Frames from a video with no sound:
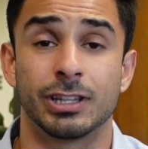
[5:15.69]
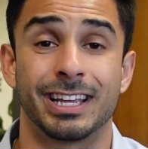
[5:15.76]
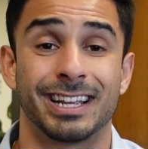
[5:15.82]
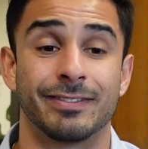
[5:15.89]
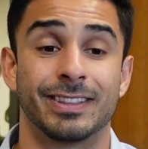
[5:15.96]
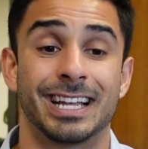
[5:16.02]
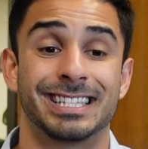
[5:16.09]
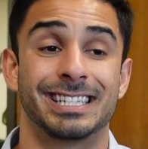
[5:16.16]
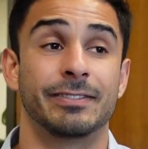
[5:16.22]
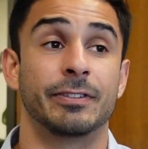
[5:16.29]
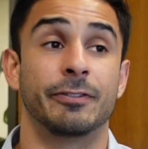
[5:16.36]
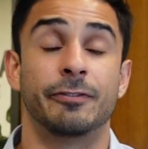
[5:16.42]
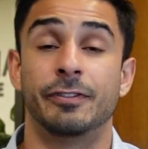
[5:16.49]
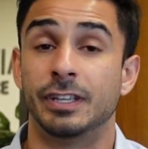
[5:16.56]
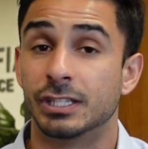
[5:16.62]
like if that's
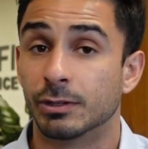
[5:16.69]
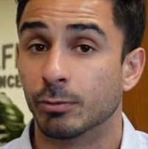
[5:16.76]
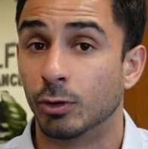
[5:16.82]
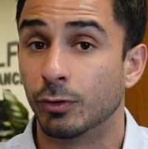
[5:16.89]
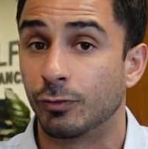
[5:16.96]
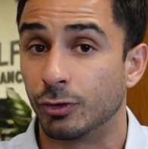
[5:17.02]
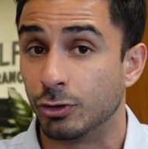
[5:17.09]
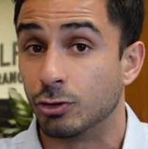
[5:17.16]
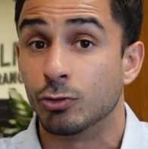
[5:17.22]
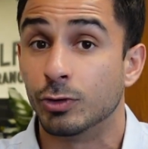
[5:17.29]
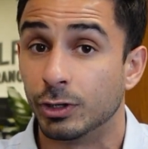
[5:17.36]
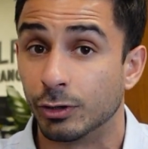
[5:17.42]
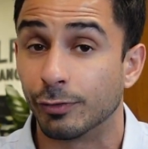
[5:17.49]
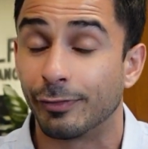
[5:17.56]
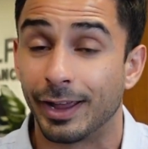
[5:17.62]
even feasible for you
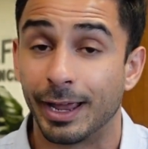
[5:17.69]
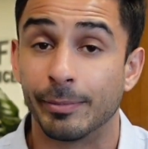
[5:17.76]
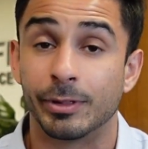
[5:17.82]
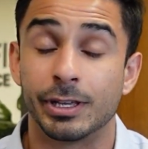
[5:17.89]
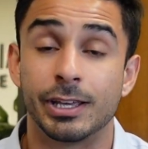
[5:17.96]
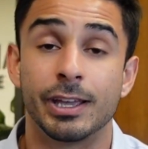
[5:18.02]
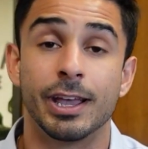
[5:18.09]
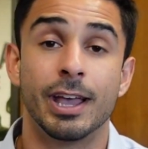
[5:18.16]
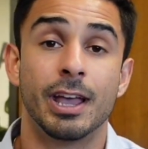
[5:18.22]
and your family.